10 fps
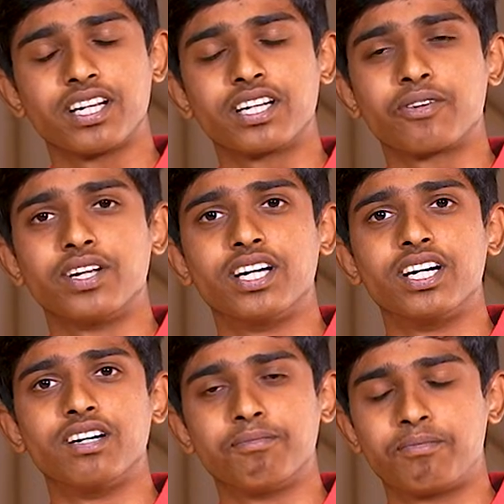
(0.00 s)
it
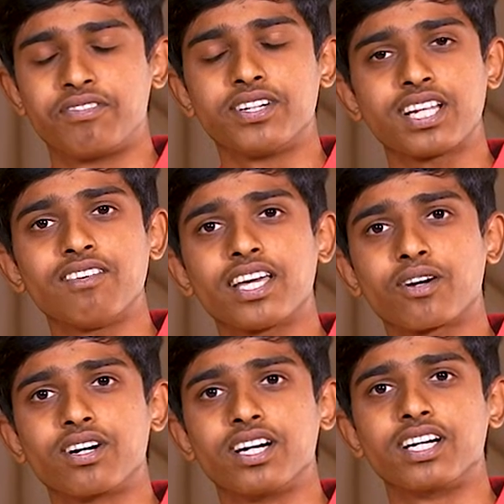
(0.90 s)
first level
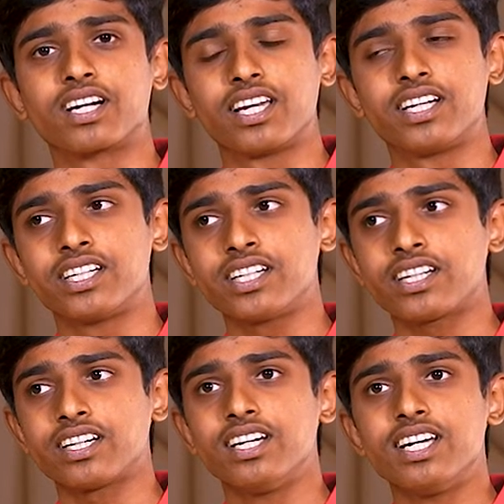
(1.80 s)
I cleared it.